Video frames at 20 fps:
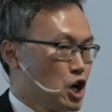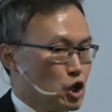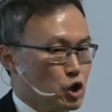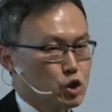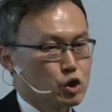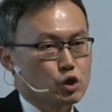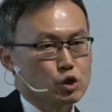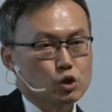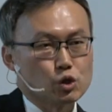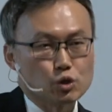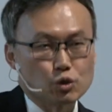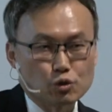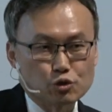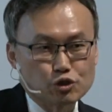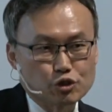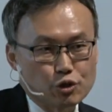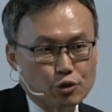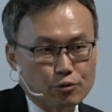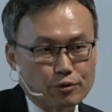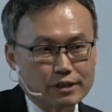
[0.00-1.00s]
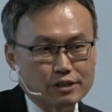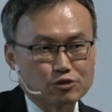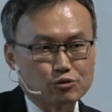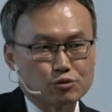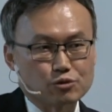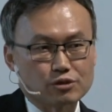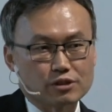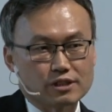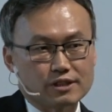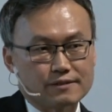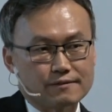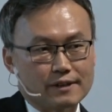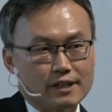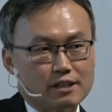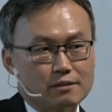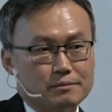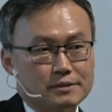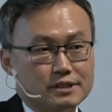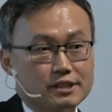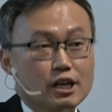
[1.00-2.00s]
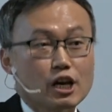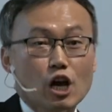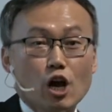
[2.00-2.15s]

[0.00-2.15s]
to North Korea's nuclear development,